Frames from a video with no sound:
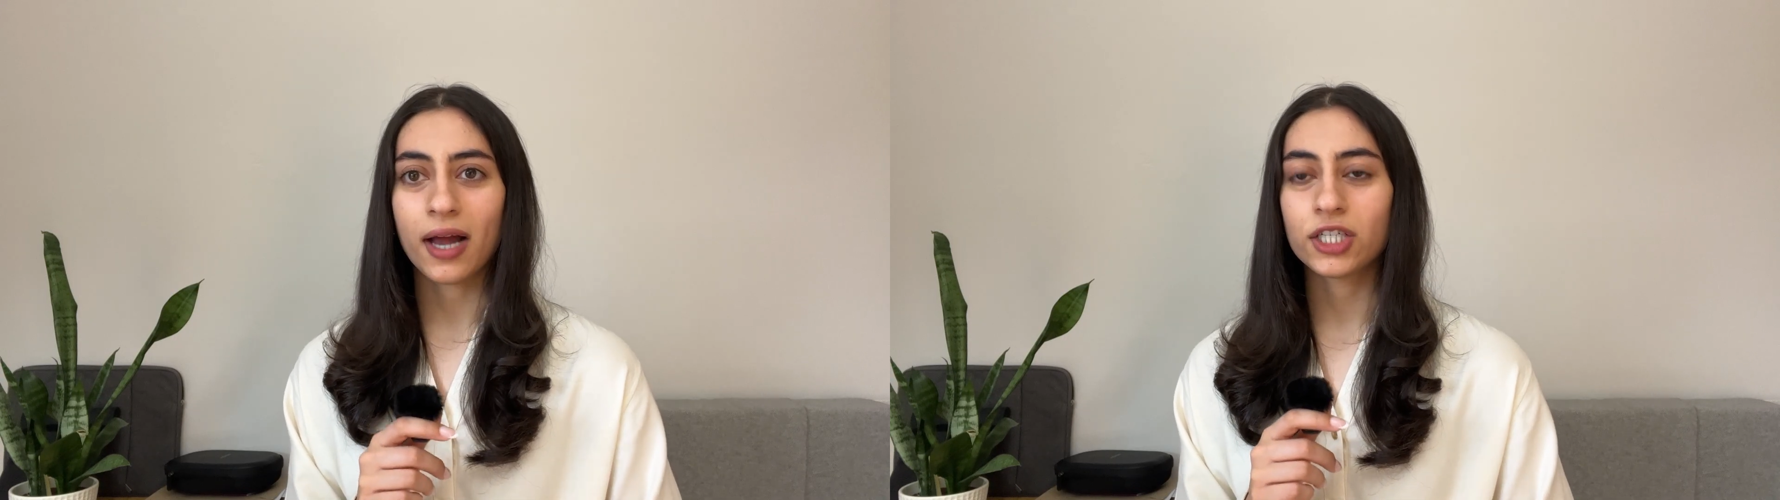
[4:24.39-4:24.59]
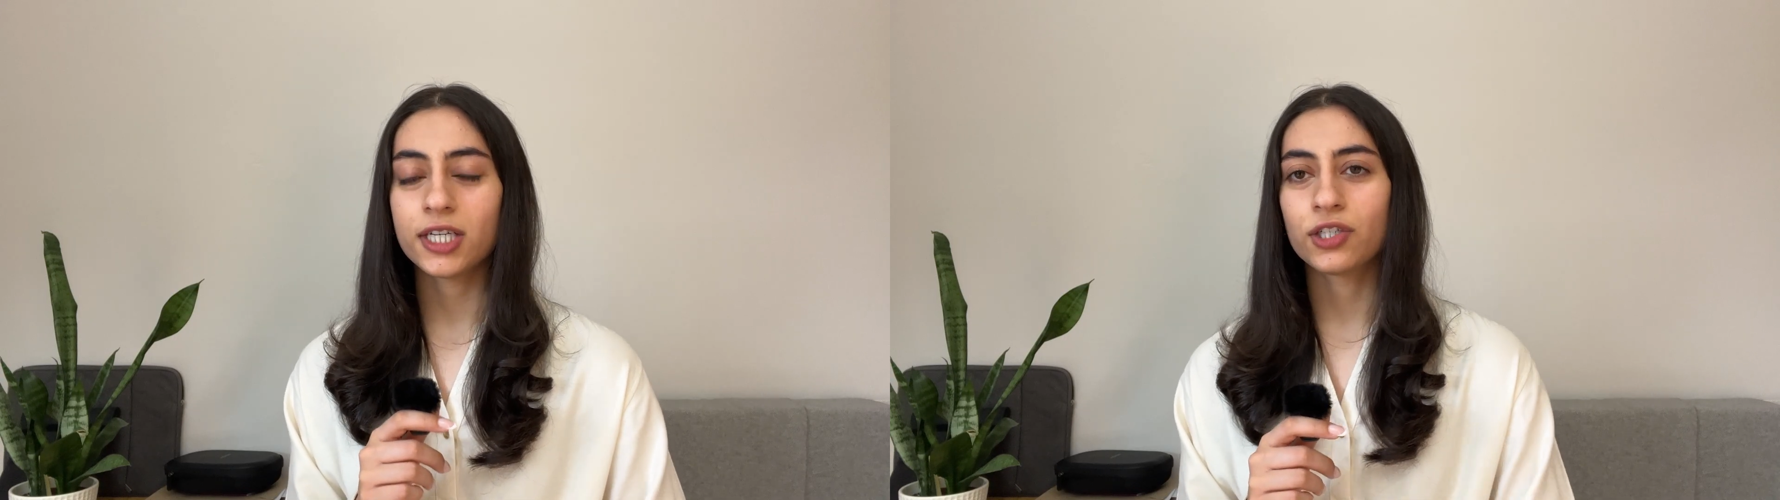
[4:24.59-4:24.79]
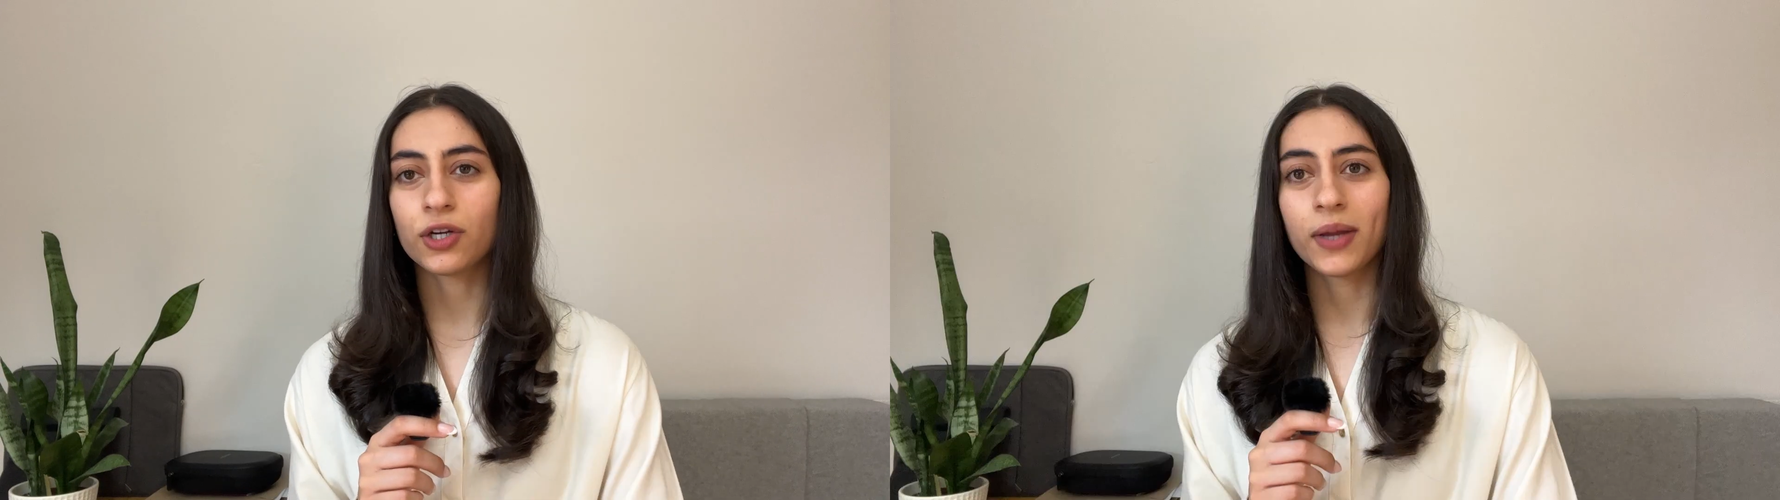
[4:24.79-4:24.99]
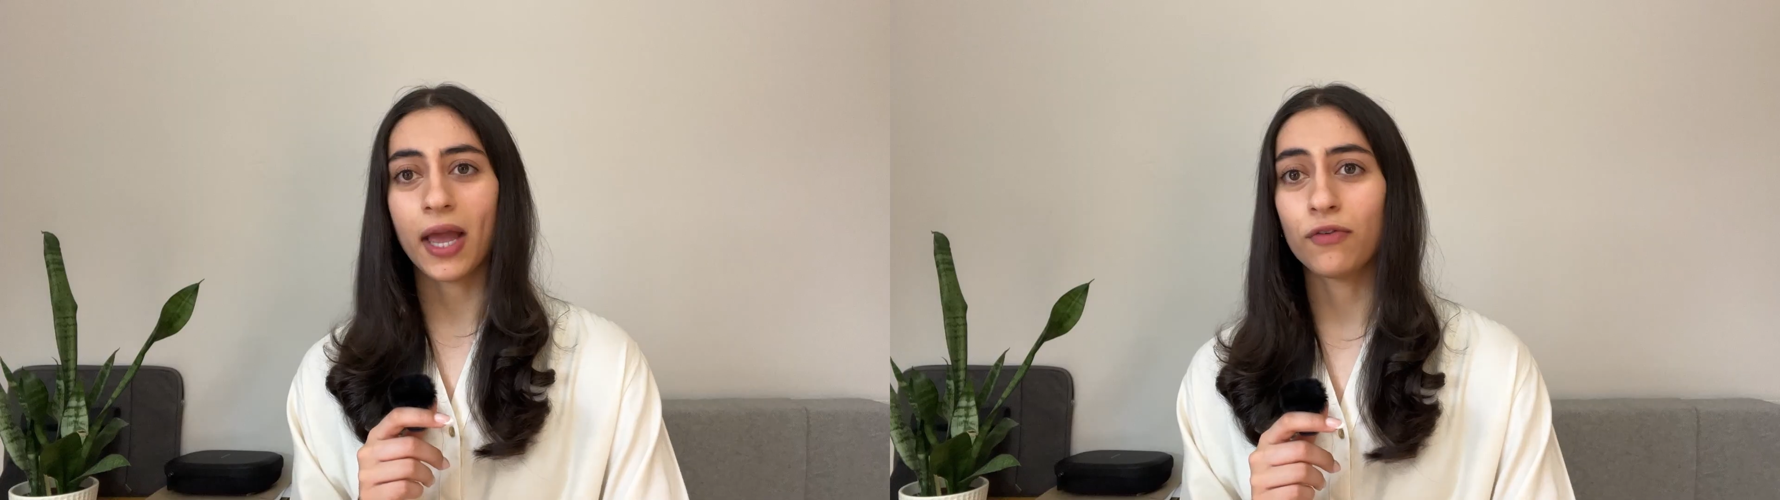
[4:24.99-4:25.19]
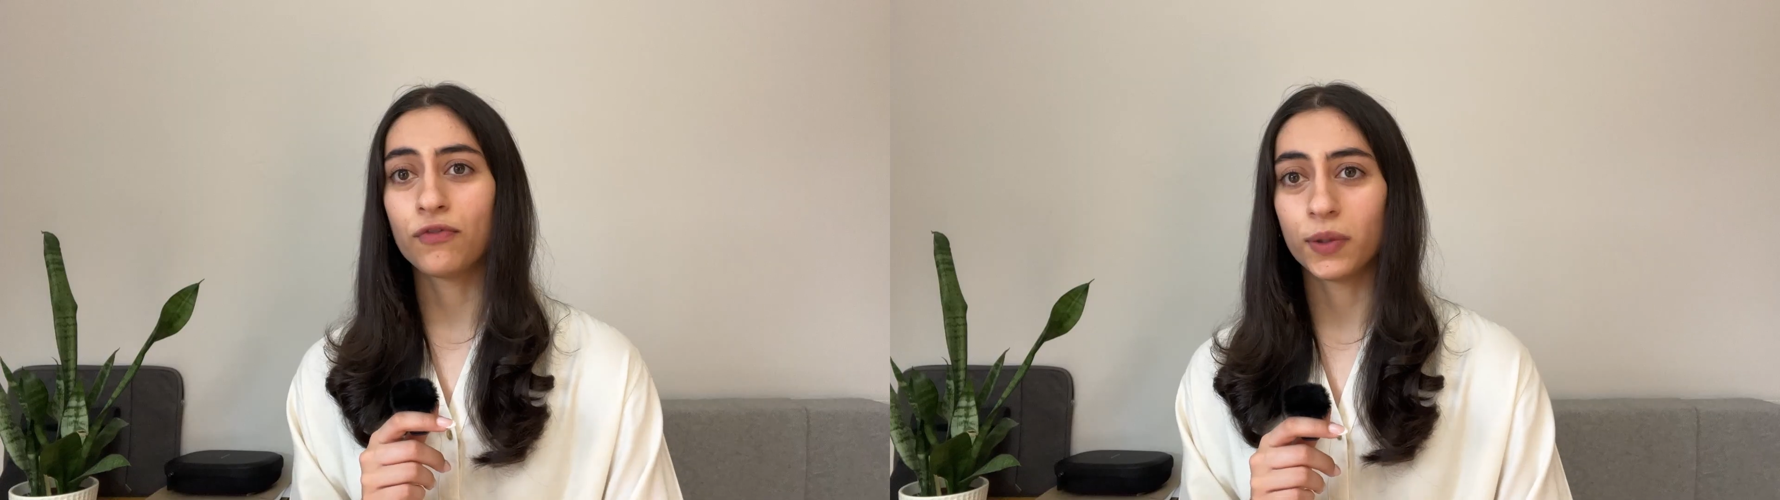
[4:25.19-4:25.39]
actually don't
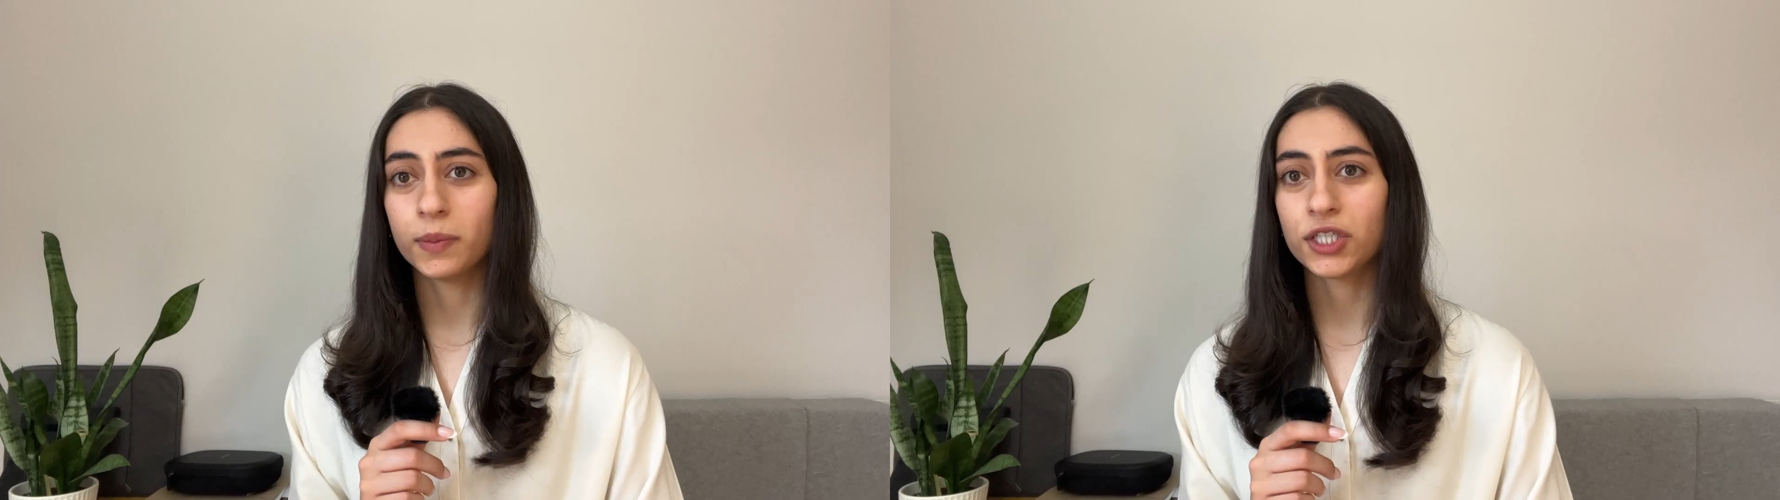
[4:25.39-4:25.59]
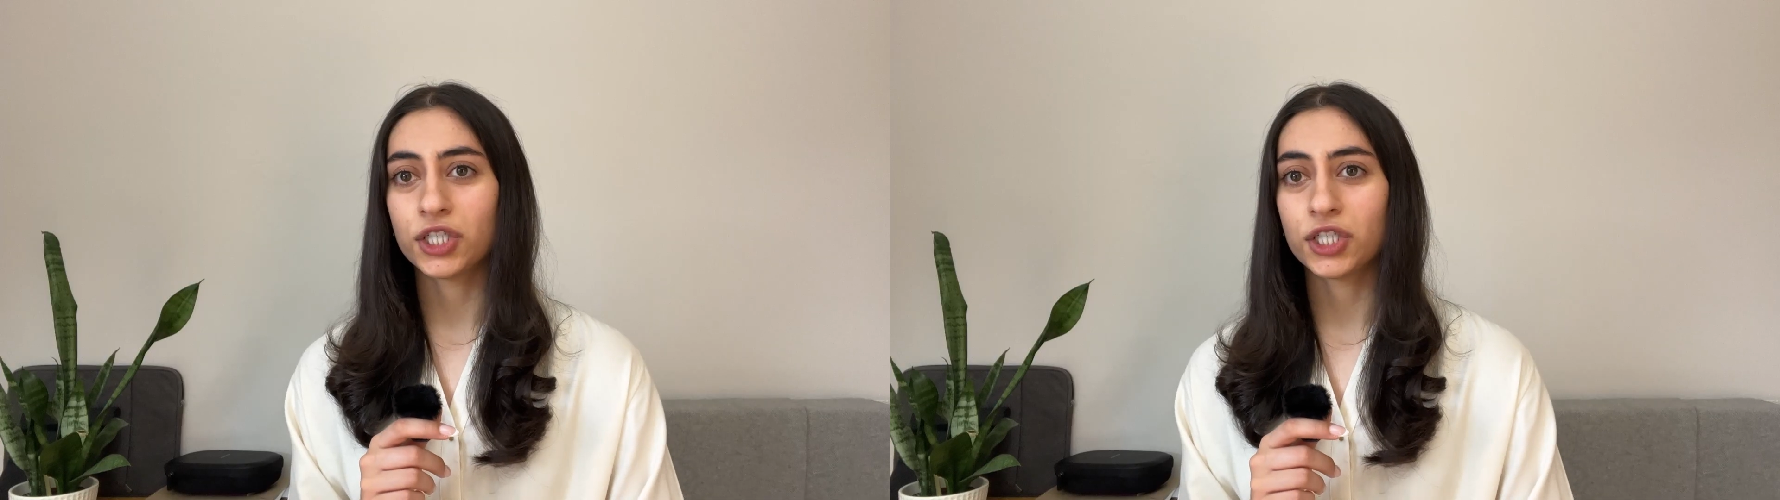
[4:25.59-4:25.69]
get a formula